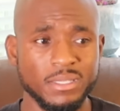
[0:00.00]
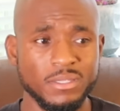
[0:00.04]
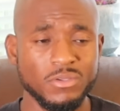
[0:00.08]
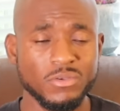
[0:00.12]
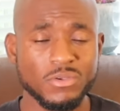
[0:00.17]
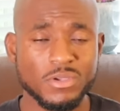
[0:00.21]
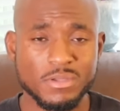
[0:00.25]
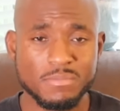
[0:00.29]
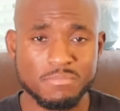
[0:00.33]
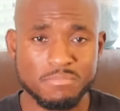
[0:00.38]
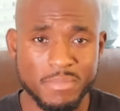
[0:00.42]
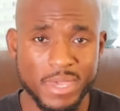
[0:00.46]

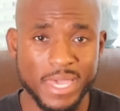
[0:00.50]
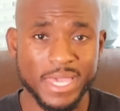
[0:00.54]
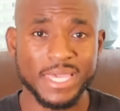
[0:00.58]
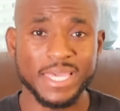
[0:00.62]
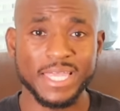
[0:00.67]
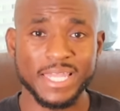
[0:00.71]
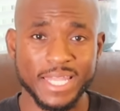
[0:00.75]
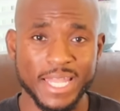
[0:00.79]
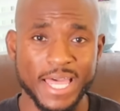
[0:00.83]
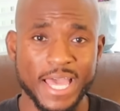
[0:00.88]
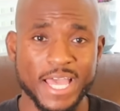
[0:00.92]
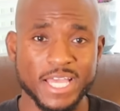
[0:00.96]
you can make
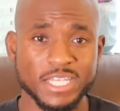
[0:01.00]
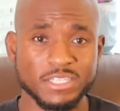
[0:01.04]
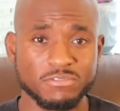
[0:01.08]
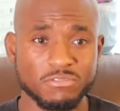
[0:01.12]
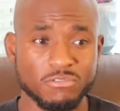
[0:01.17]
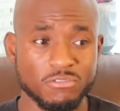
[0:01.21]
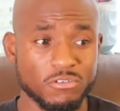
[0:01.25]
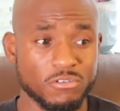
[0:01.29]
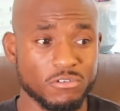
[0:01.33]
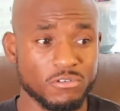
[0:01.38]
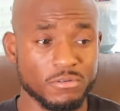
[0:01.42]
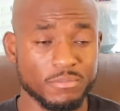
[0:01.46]
it last
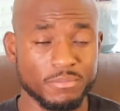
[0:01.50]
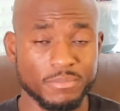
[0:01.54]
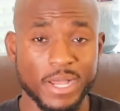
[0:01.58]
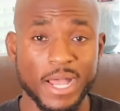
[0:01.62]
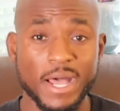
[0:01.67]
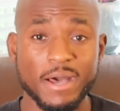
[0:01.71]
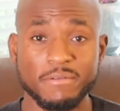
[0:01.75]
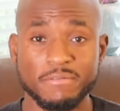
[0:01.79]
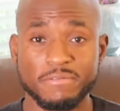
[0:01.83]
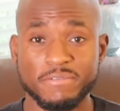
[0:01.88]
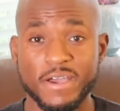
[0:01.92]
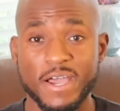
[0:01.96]
for
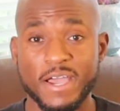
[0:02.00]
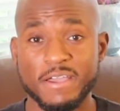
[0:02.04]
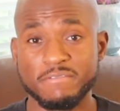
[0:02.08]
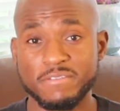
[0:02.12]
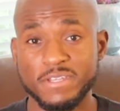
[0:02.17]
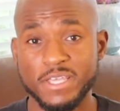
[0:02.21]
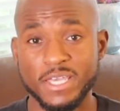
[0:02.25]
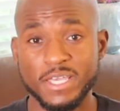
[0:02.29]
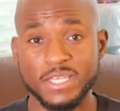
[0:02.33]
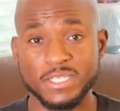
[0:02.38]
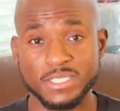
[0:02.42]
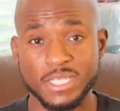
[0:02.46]
about
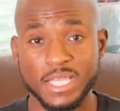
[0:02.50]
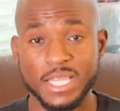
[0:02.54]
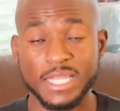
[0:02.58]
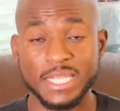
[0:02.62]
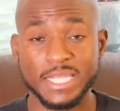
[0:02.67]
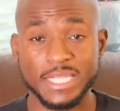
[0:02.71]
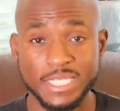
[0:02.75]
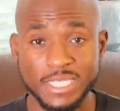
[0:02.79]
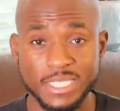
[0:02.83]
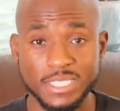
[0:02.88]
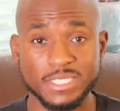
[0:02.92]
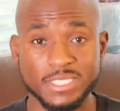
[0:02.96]
5 days at
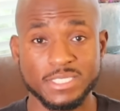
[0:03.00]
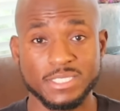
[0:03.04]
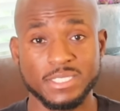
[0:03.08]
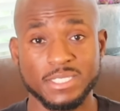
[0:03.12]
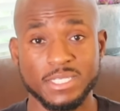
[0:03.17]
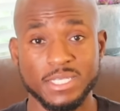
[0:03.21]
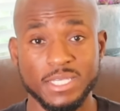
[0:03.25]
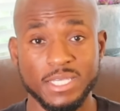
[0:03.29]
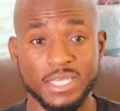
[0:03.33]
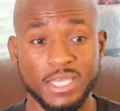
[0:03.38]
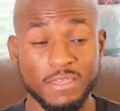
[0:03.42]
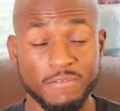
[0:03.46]

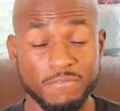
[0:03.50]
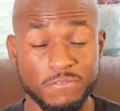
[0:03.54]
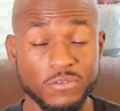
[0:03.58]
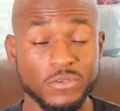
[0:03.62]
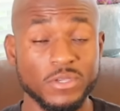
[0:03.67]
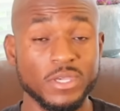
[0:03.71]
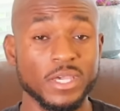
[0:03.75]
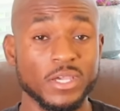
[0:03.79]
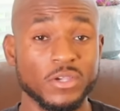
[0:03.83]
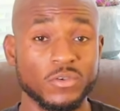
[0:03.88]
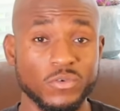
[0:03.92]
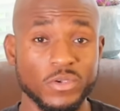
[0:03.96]
least if you
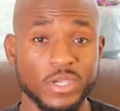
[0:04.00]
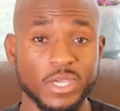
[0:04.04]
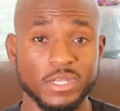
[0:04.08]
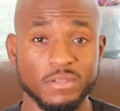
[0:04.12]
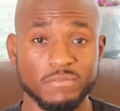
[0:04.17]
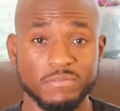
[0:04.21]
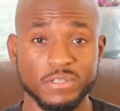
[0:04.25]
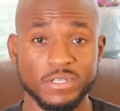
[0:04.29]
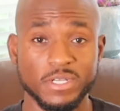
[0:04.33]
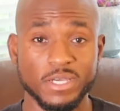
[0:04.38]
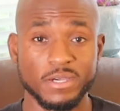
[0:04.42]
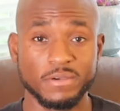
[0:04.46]
get
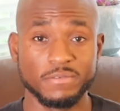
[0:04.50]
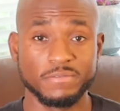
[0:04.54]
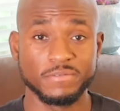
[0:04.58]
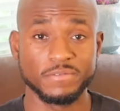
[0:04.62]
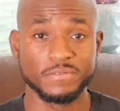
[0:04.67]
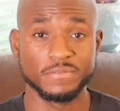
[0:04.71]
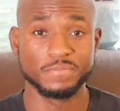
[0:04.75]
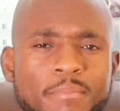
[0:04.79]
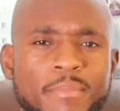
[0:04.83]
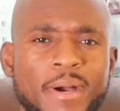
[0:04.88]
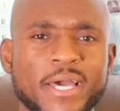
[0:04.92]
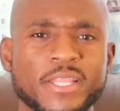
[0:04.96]
creative enough.
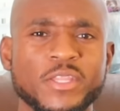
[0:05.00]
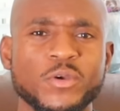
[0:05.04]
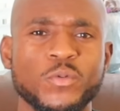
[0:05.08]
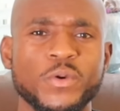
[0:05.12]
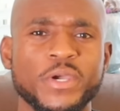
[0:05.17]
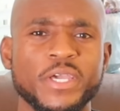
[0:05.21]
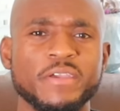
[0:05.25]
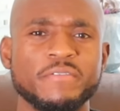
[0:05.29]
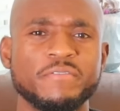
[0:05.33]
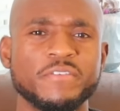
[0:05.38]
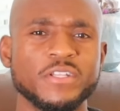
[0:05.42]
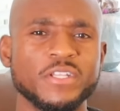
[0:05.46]
By the
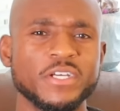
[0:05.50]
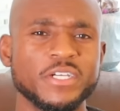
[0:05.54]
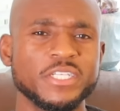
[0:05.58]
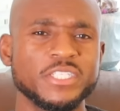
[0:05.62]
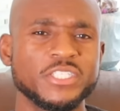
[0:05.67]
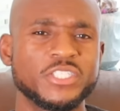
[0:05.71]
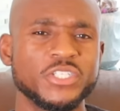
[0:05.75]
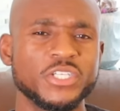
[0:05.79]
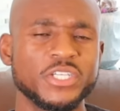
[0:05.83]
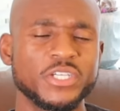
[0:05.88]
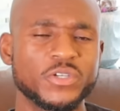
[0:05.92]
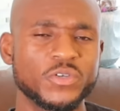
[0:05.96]
way, if you're
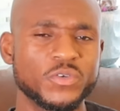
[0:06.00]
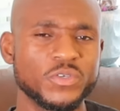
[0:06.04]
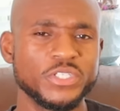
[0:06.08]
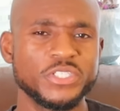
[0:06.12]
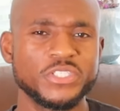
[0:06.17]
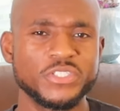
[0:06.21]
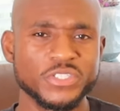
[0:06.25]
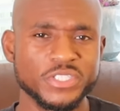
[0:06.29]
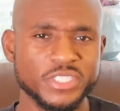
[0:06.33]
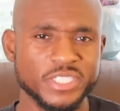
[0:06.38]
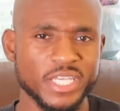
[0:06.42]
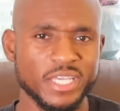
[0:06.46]
looking to
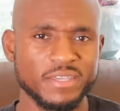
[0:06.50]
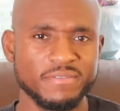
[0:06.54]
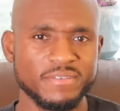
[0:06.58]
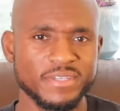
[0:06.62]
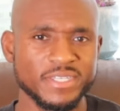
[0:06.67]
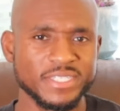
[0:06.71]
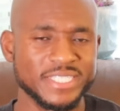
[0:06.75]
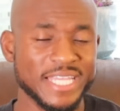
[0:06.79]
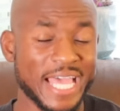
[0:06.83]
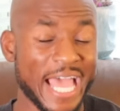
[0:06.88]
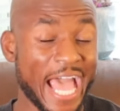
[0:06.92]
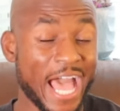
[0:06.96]
increase your
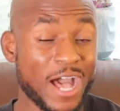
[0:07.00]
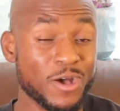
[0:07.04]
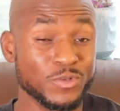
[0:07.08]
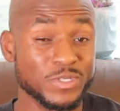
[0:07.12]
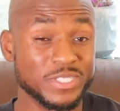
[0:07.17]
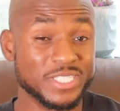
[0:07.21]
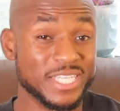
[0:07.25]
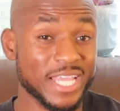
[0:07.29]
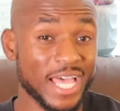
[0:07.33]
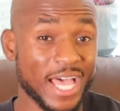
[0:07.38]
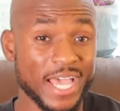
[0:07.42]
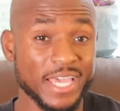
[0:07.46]
savings
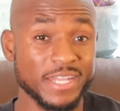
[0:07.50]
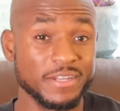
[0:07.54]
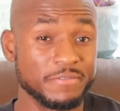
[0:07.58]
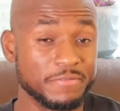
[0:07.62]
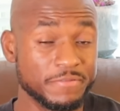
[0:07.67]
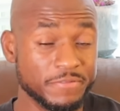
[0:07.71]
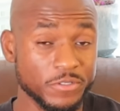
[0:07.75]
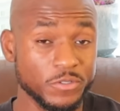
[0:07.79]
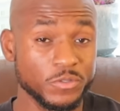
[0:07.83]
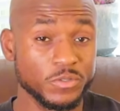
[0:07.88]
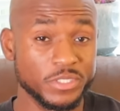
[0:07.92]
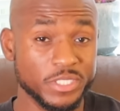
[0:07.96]
outside
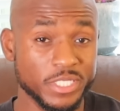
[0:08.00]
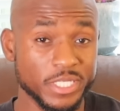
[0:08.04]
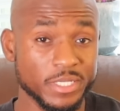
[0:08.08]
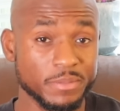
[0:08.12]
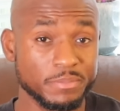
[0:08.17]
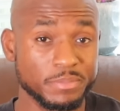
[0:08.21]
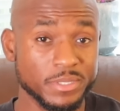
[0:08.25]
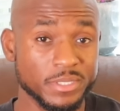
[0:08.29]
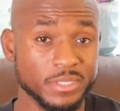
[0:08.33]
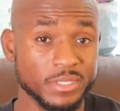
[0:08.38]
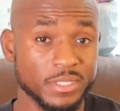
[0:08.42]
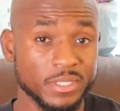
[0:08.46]
of food
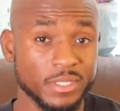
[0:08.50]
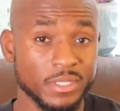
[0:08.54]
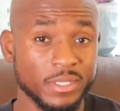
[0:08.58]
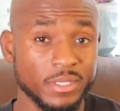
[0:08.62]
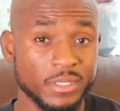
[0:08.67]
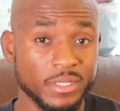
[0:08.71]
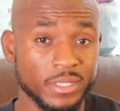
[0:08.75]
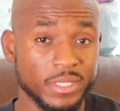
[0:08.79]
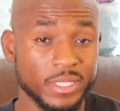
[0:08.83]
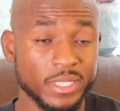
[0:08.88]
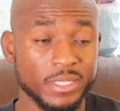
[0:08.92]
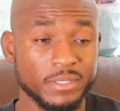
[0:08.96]
tips,
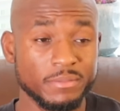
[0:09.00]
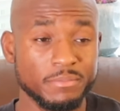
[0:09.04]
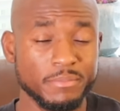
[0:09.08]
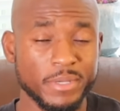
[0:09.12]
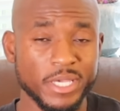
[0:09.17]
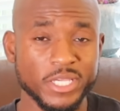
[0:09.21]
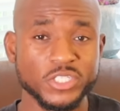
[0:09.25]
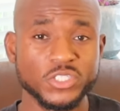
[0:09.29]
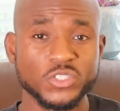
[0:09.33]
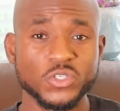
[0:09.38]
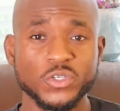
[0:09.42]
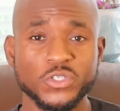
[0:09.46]
then
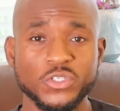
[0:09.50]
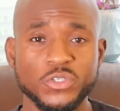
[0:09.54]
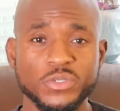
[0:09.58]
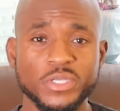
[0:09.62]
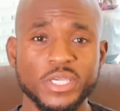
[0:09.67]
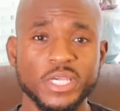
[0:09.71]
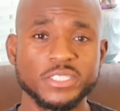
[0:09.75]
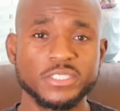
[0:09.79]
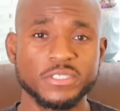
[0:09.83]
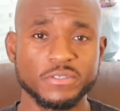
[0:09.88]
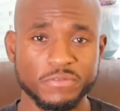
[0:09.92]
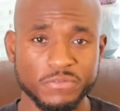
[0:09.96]
make sure you
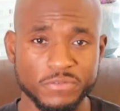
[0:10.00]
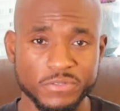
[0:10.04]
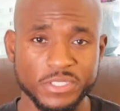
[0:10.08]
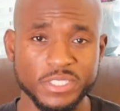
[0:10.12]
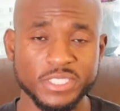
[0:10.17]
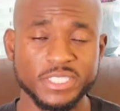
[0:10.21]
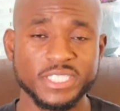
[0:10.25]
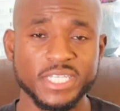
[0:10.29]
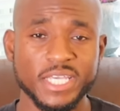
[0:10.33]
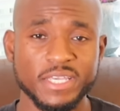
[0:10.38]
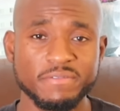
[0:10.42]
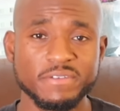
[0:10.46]
get your
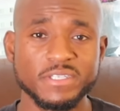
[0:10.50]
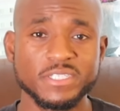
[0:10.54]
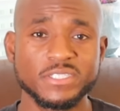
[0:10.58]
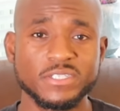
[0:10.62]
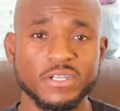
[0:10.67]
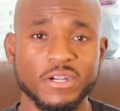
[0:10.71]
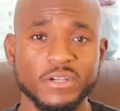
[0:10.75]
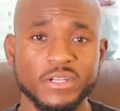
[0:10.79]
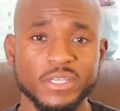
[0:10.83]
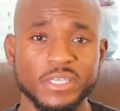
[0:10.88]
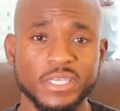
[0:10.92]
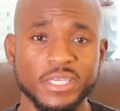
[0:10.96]
free savings
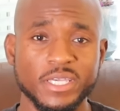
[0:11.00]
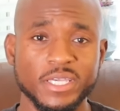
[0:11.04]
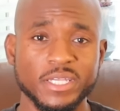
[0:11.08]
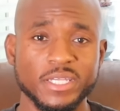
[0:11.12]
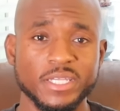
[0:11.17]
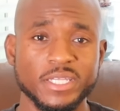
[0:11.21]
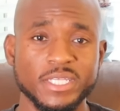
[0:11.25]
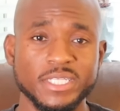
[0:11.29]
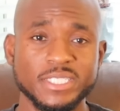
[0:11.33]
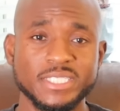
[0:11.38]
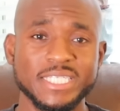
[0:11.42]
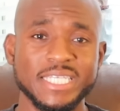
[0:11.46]
starter
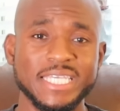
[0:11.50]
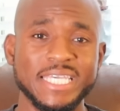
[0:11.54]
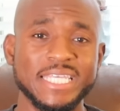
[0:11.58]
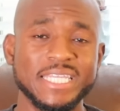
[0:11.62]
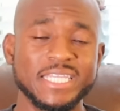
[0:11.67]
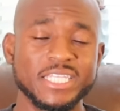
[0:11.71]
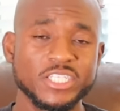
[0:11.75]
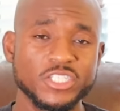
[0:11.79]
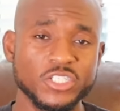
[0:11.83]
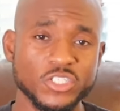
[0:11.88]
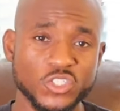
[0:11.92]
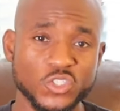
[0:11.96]
kit. It's
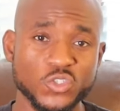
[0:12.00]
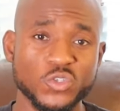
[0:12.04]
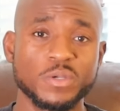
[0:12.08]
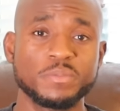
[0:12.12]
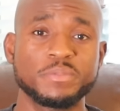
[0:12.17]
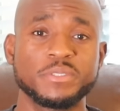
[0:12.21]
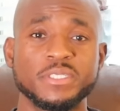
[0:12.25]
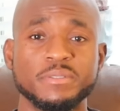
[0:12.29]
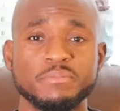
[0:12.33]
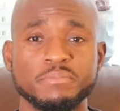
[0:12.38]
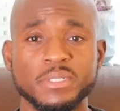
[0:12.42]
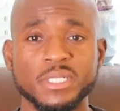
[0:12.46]
in the
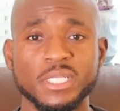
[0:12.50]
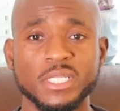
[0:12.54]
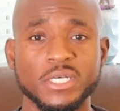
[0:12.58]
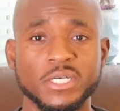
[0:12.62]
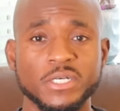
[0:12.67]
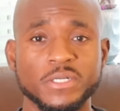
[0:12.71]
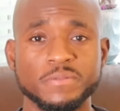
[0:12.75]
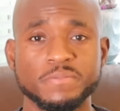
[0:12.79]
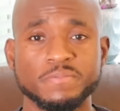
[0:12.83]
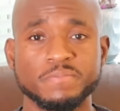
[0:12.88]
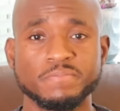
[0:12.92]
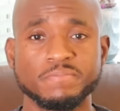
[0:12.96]
description
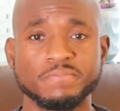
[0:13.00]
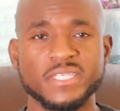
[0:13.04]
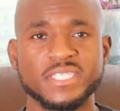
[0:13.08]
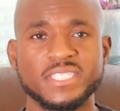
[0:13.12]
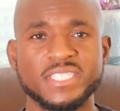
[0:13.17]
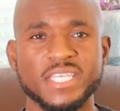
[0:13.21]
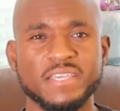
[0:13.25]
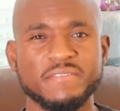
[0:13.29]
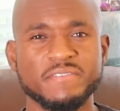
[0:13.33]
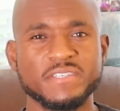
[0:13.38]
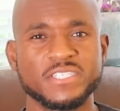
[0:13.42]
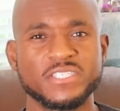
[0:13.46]
below. The
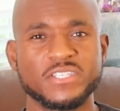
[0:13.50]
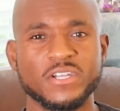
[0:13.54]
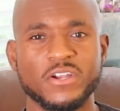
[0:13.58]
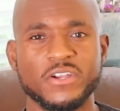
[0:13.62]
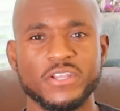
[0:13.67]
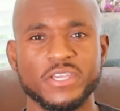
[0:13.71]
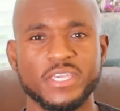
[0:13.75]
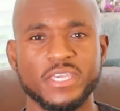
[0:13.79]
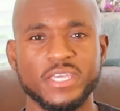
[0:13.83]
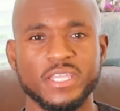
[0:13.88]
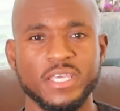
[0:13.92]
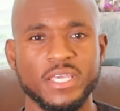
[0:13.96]
savings
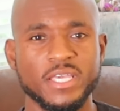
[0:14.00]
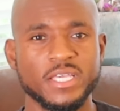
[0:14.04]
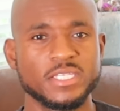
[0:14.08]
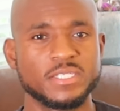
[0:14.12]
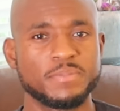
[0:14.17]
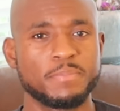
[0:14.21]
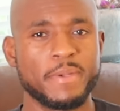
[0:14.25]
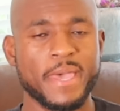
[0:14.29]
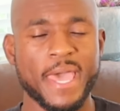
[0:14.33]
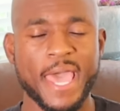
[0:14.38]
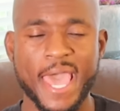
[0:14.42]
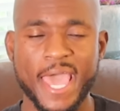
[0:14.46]
starter kit
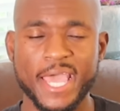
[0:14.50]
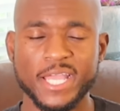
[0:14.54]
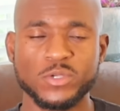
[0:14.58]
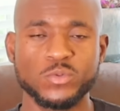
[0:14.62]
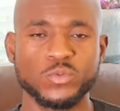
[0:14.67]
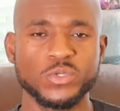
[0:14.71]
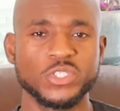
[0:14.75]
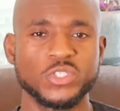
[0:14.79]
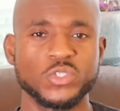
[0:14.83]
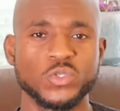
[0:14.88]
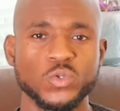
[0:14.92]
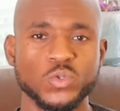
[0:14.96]
is
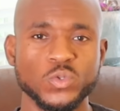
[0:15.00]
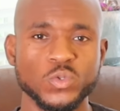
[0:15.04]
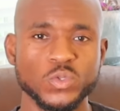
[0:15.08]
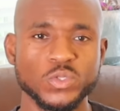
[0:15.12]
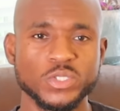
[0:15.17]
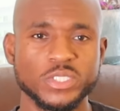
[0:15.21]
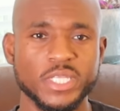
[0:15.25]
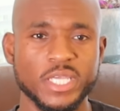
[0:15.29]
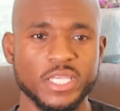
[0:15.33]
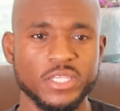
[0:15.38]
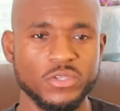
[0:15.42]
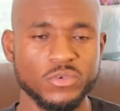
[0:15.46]
packed with
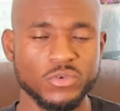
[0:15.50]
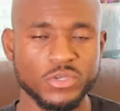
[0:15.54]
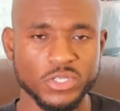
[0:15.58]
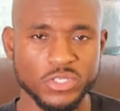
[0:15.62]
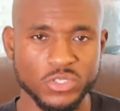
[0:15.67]
tools that you